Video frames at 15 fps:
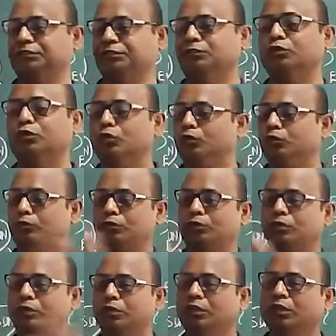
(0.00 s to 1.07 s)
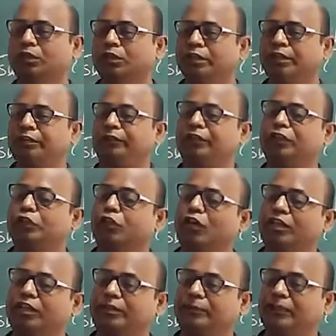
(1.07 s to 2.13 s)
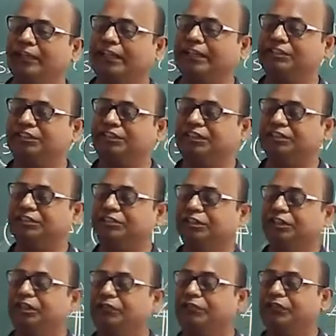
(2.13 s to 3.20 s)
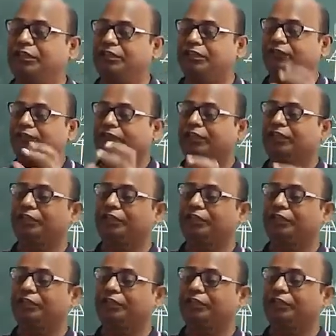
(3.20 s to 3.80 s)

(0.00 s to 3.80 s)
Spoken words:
No. It will not remain acidic. It will convert